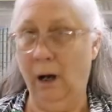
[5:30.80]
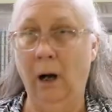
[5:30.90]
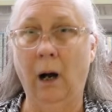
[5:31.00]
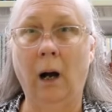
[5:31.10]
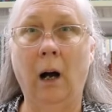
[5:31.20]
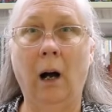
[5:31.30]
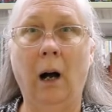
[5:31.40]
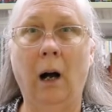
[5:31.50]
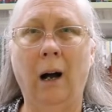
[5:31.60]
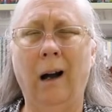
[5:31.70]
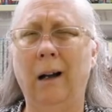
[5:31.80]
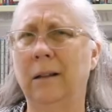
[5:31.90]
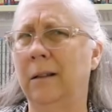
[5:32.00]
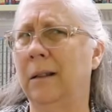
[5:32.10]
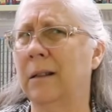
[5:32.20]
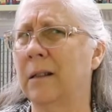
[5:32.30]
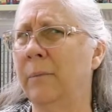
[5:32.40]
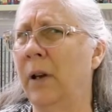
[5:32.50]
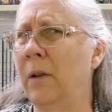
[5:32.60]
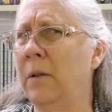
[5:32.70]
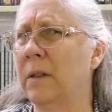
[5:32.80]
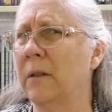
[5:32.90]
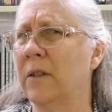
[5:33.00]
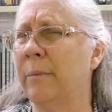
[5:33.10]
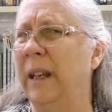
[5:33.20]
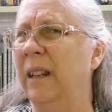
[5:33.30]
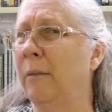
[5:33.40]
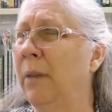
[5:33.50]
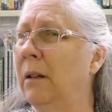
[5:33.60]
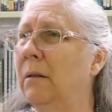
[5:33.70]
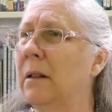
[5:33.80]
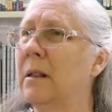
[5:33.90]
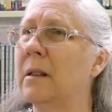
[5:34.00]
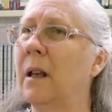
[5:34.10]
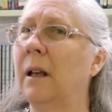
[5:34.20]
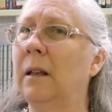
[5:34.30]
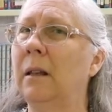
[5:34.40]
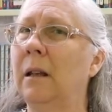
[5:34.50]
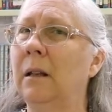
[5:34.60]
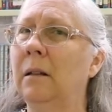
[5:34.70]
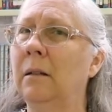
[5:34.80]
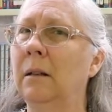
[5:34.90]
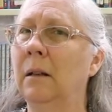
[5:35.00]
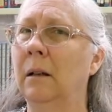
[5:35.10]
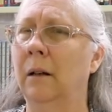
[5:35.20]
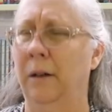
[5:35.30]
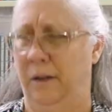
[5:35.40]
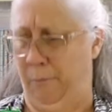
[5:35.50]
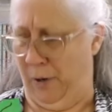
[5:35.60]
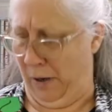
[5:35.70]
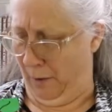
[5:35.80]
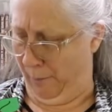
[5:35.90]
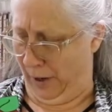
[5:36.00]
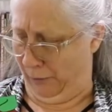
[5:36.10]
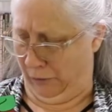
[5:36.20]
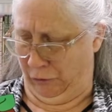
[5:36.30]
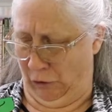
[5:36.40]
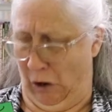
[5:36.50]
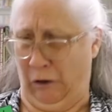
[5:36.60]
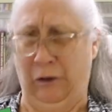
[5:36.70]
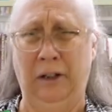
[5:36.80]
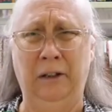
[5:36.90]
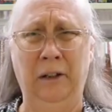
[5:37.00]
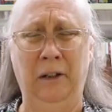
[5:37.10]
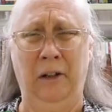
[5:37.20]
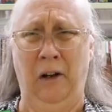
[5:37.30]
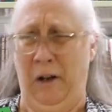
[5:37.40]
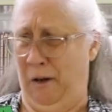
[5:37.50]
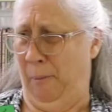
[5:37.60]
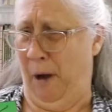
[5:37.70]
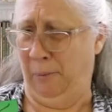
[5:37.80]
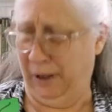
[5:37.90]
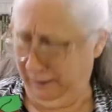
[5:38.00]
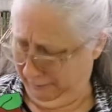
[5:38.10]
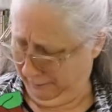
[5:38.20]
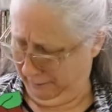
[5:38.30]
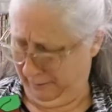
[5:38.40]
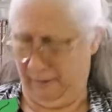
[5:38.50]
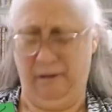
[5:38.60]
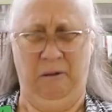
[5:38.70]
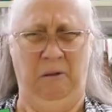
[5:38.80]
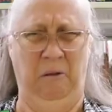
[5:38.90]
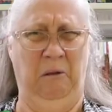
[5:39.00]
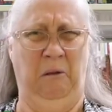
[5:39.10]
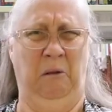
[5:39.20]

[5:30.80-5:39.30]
Do you suppose there's peanut butter inside there? Is it peanut butter and chocolate? And a pumpkin? Ew,